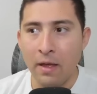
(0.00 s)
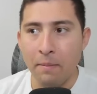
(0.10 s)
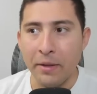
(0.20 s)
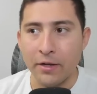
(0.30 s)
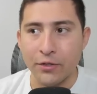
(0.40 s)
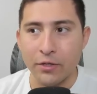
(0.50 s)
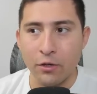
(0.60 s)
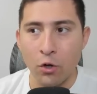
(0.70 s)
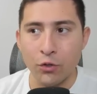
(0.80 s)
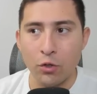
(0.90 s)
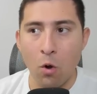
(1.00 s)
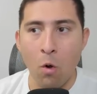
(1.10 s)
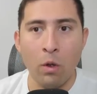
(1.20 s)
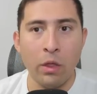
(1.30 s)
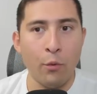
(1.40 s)
because it goes
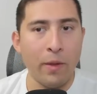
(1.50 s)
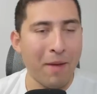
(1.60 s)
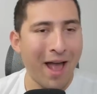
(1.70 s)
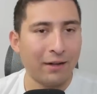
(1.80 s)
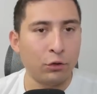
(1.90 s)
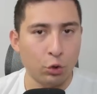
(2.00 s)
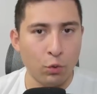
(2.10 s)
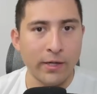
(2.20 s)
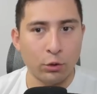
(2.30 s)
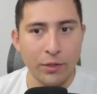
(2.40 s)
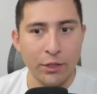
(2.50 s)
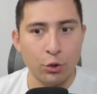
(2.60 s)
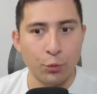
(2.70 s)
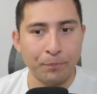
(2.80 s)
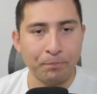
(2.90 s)
all the way back to
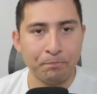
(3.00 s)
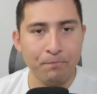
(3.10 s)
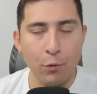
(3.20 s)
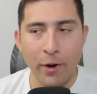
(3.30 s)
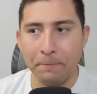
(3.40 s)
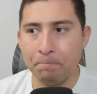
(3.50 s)
2022, right?